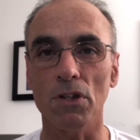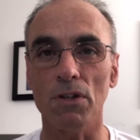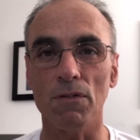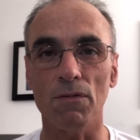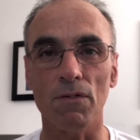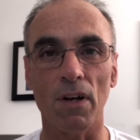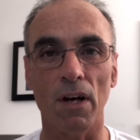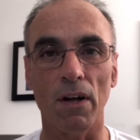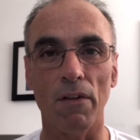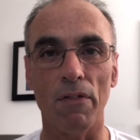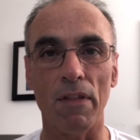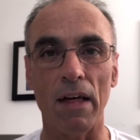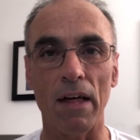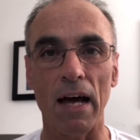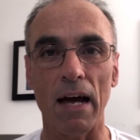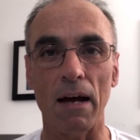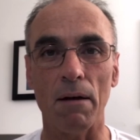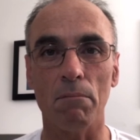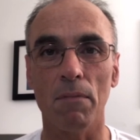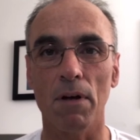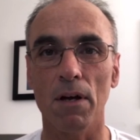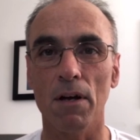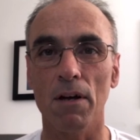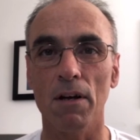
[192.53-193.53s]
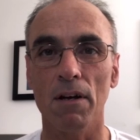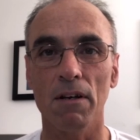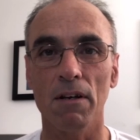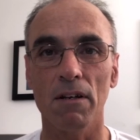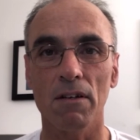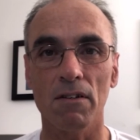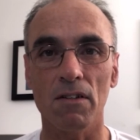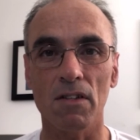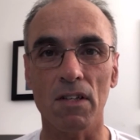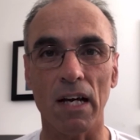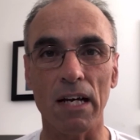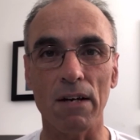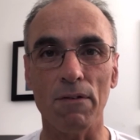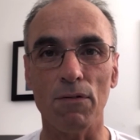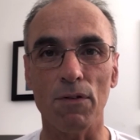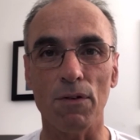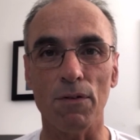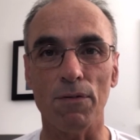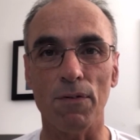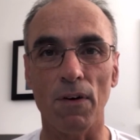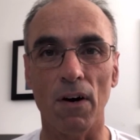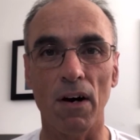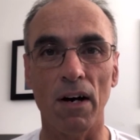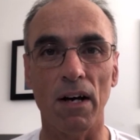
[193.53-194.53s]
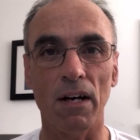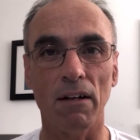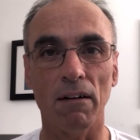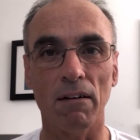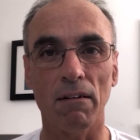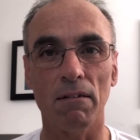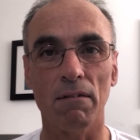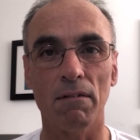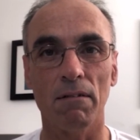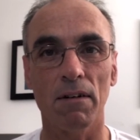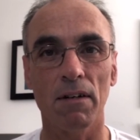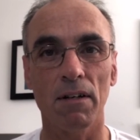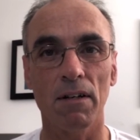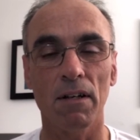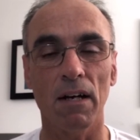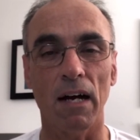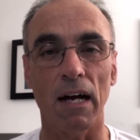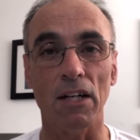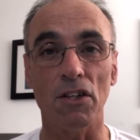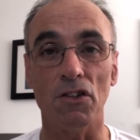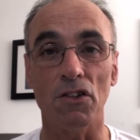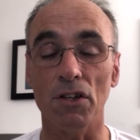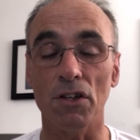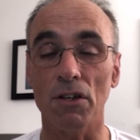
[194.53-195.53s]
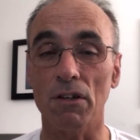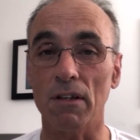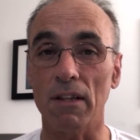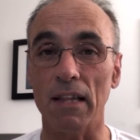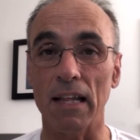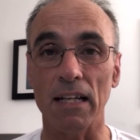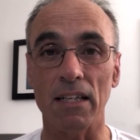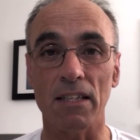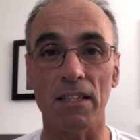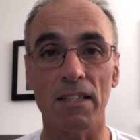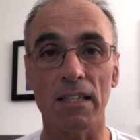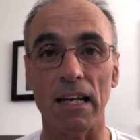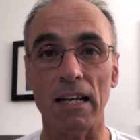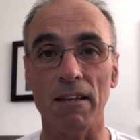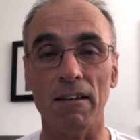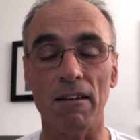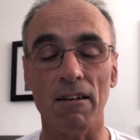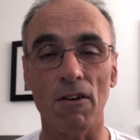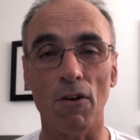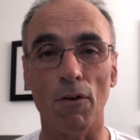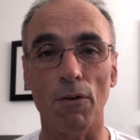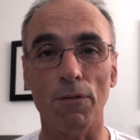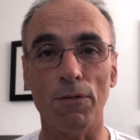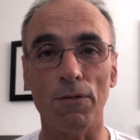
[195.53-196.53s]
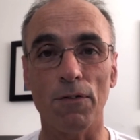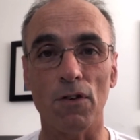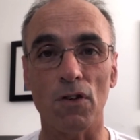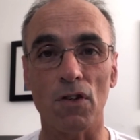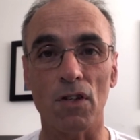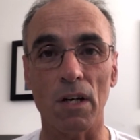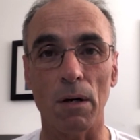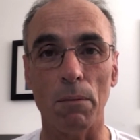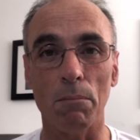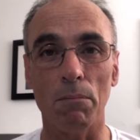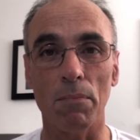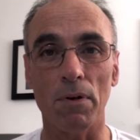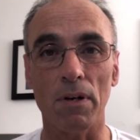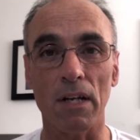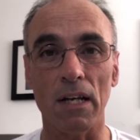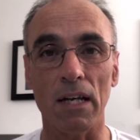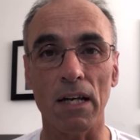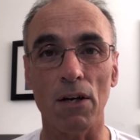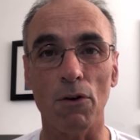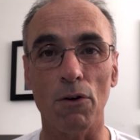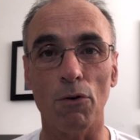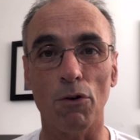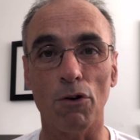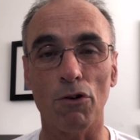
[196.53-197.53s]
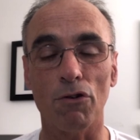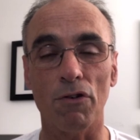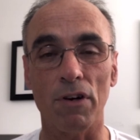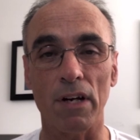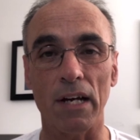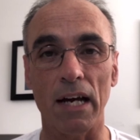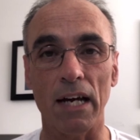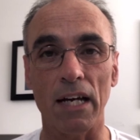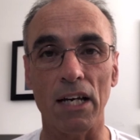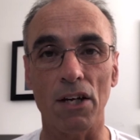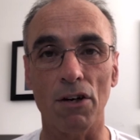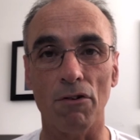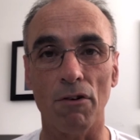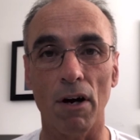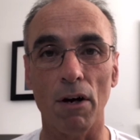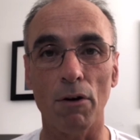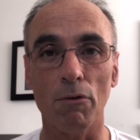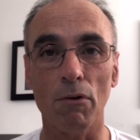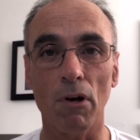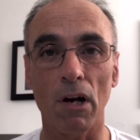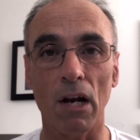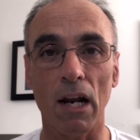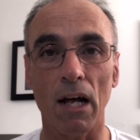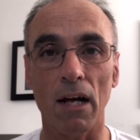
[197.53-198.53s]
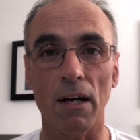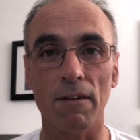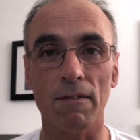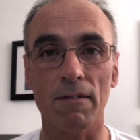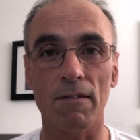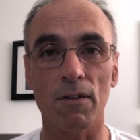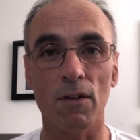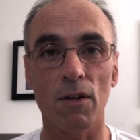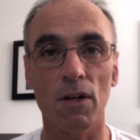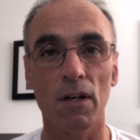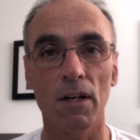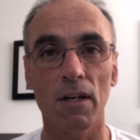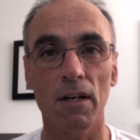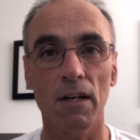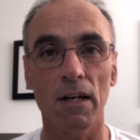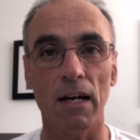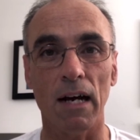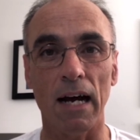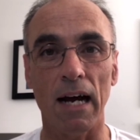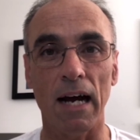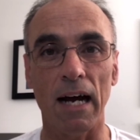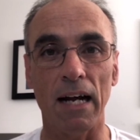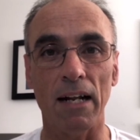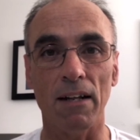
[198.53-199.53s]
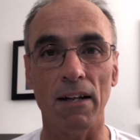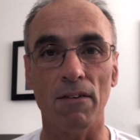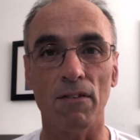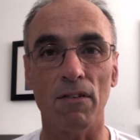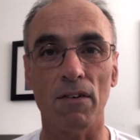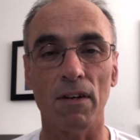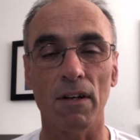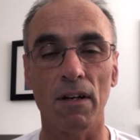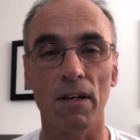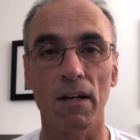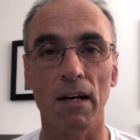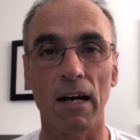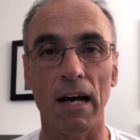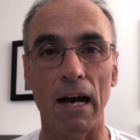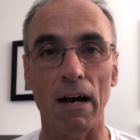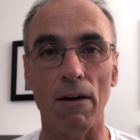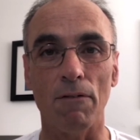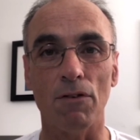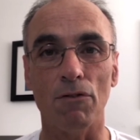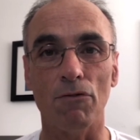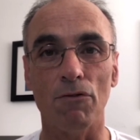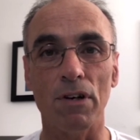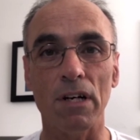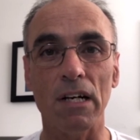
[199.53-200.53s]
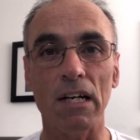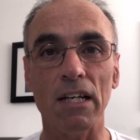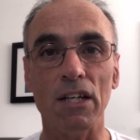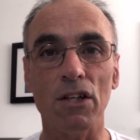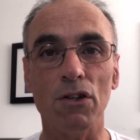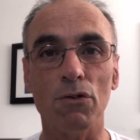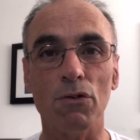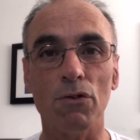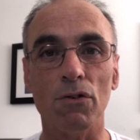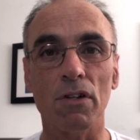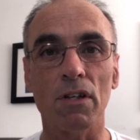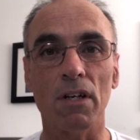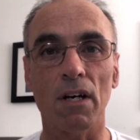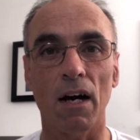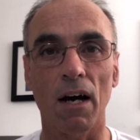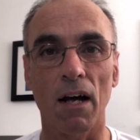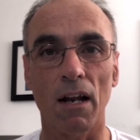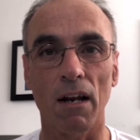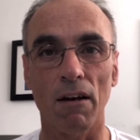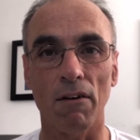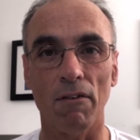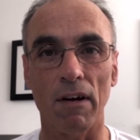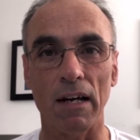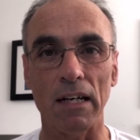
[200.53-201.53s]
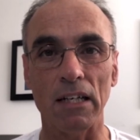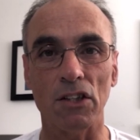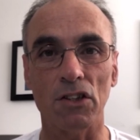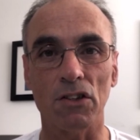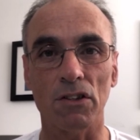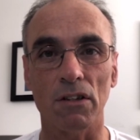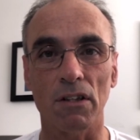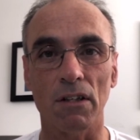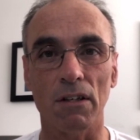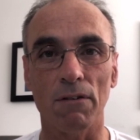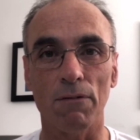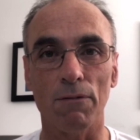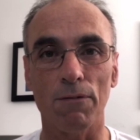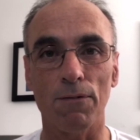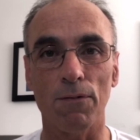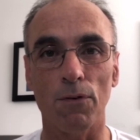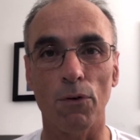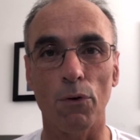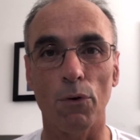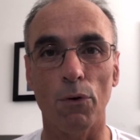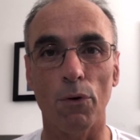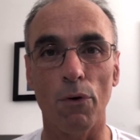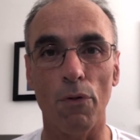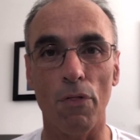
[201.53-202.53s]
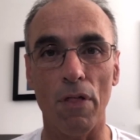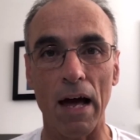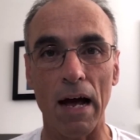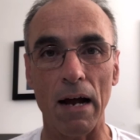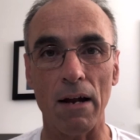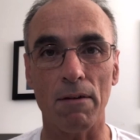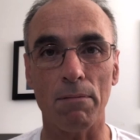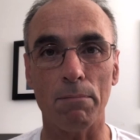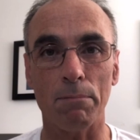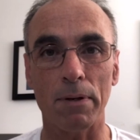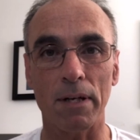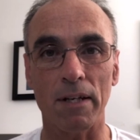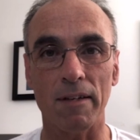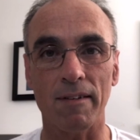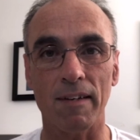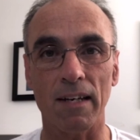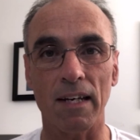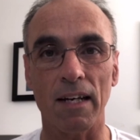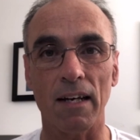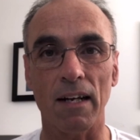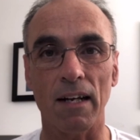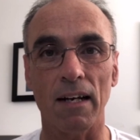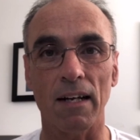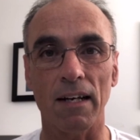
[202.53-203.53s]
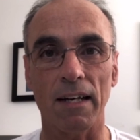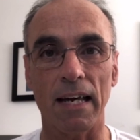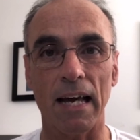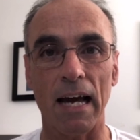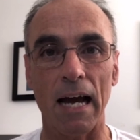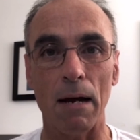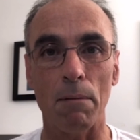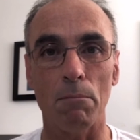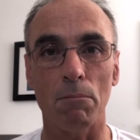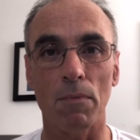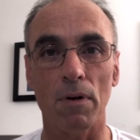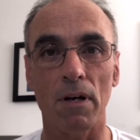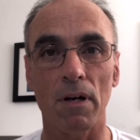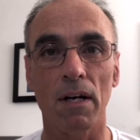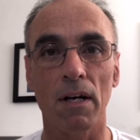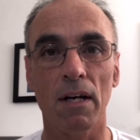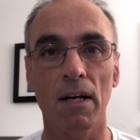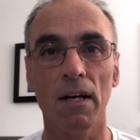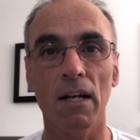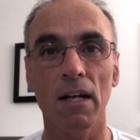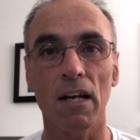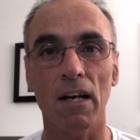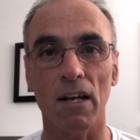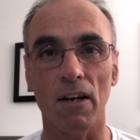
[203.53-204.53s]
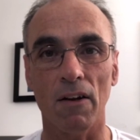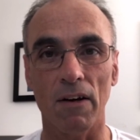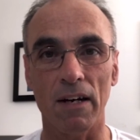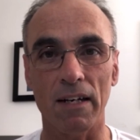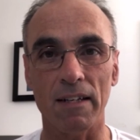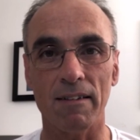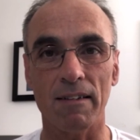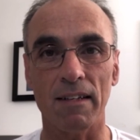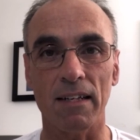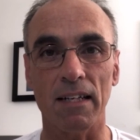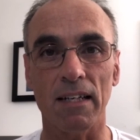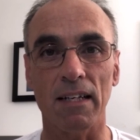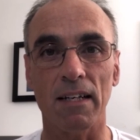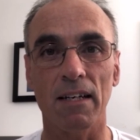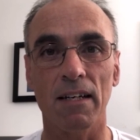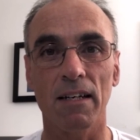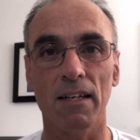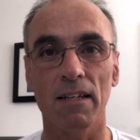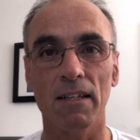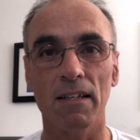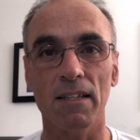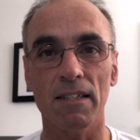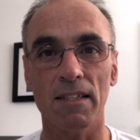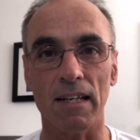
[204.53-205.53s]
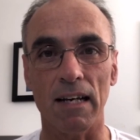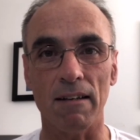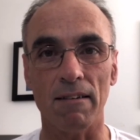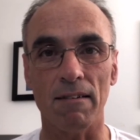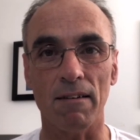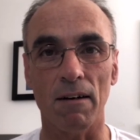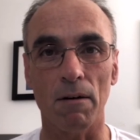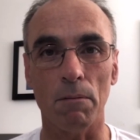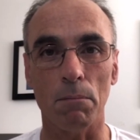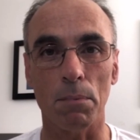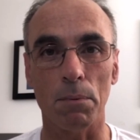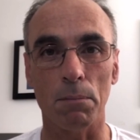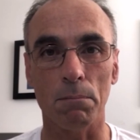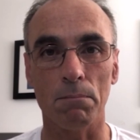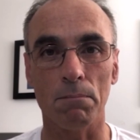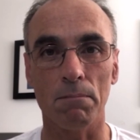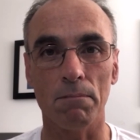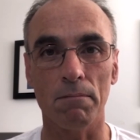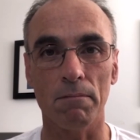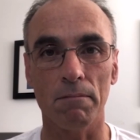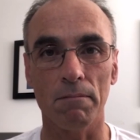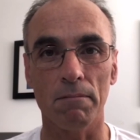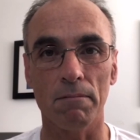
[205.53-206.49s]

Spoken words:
Once you've done that, save the file and you can then send it off to somebody or create your own LUT and have a really good coloration for that particular camera lighting setup.